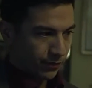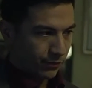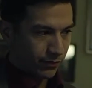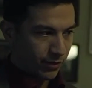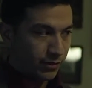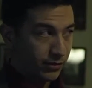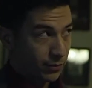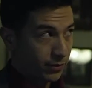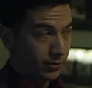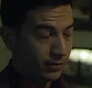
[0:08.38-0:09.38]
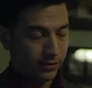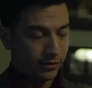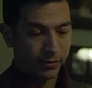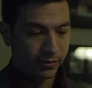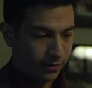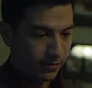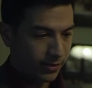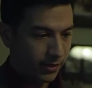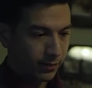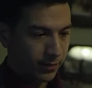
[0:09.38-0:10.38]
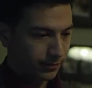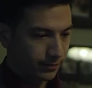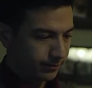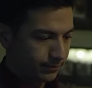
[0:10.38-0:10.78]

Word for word: your father has a pretty good security system set up, and,